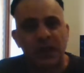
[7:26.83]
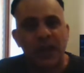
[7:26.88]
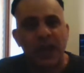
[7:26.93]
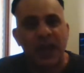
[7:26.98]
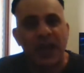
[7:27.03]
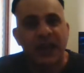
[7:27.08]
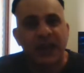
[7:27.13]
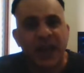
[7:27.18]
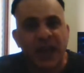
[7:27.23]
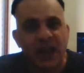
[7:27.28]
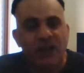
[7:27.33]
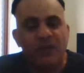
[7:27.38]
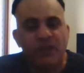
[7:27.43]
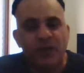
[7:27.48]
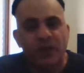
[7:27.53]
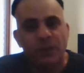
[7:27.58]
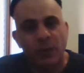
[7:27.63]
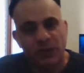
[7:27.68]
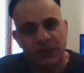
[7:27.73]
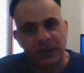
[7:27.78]
And
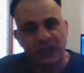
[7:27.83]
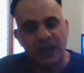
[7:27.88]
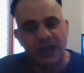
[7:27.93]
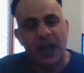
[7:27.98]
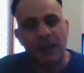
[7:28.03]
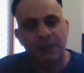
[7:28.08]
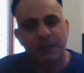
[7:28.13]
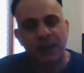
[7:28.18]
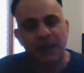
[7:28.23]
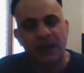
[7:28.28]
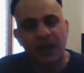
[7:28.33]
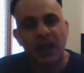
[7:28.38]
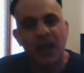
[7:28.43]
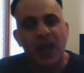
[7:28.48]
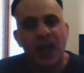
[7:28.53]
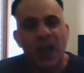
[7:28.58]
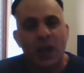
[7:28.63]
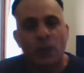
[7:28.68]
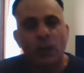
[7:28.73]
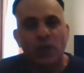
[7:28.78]
everybody's happy.
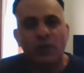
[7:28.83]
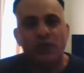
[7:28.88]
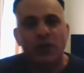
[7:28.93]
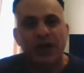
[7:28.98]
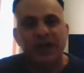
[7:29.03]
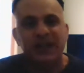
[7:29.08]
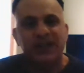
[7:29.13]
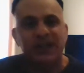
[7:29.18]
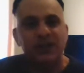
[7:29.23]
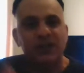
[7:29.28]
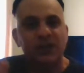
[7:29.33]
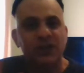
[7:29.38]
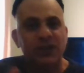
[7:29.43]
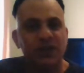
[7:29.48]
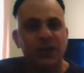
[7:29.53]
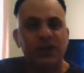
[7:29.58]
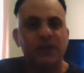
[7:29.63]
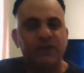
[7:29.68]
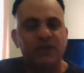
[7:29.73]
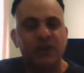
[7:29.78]
And we're ready to look
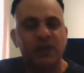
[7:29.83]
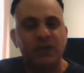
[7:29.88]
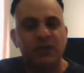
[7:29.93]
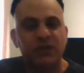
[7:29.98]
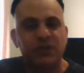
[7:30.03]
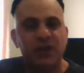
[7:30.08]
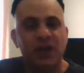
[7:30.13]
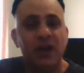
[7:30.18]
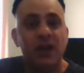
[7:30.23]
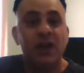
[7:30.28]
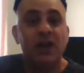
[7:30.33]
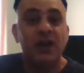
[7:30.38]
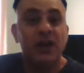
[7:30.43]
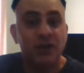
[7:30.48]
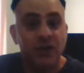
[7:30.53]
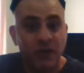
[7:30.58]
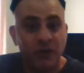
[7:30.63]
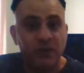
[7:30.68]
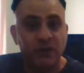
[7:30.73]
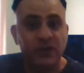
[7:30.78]
at the future,
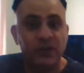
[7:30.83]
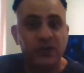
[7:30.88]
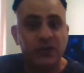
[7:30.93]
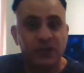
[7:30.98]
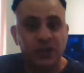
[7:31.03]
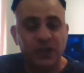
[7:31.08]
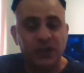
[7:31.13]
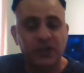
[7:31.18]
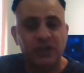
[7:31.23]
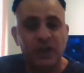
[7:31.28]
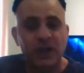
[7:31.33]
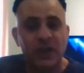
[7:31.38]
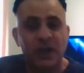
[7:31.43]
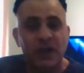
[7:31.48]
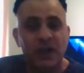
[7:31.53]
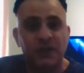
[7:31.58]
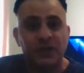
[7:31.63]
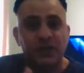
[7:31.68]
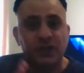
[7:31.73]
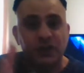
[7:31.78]
not for just
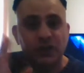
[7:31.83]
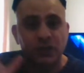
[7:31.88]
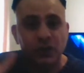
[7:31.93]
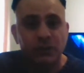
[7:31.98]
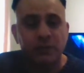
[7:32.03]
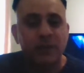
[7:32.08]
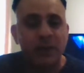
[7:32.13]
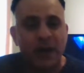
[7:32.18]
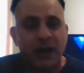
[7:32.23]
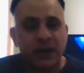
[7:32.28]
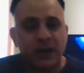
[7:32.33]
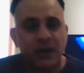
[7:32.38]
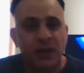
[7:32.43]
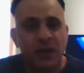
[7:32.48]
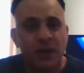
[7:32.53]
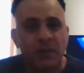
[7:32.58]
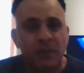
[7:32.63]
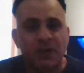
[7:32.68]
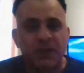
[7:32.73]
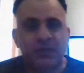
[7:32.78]
for Superman,
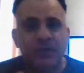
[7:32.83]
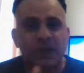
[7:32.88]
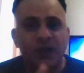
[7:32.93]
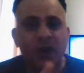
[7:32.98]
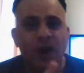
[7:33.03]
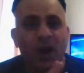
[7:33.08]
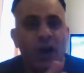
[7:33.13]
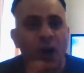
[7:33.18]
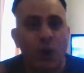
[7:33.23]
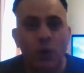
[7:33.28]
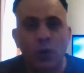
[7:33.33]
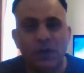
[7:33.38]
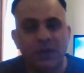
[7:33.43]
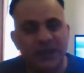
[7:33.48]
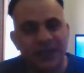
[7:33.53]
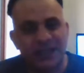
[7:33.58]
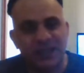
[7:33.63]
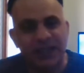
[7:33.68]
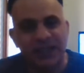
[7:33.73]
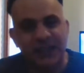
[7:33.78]
but for the whole of the
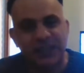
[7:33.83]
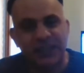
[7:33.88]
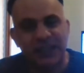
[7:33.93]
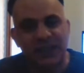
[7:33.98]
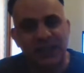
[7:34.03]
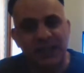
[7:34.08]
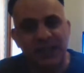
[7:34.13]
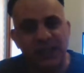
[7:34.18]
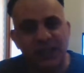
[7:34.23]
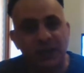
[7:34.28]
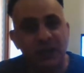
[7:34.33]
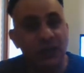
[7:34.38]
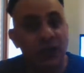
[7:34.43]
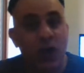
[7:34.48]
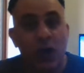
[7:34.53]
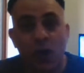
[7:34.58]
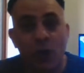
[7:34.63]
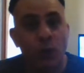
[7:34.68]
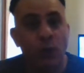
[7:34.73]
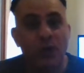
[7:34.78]
DCEU, the
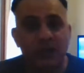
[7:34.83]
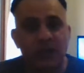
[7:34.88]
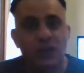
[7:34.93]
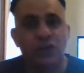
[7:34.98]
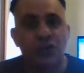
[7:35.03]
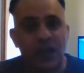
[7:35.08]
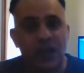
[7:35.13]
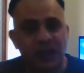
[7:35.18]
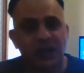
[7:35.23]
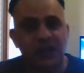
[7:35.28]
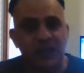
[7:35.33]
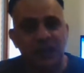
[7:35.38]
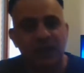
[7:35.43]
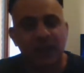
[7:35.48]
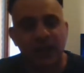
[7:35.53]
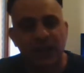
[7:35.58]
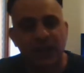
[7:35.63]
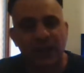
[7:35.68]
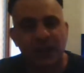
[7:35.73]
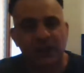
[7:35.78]
whole of the Justice
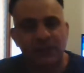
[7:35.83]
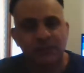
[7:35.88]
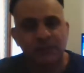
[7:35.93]
League.